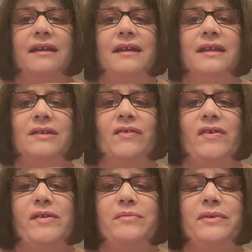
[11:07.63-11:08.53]
It's
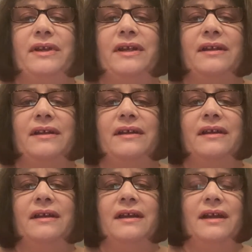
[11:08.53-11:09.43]
very pretty.
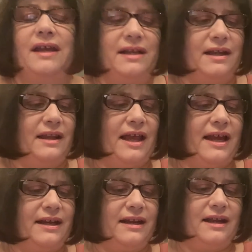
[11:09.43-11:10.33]
And it
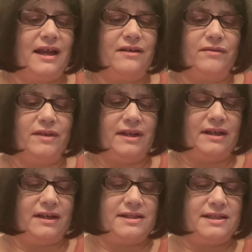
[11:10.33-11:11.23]
glided on really
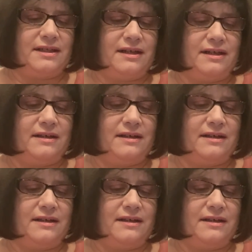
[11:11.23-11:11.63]
nicely.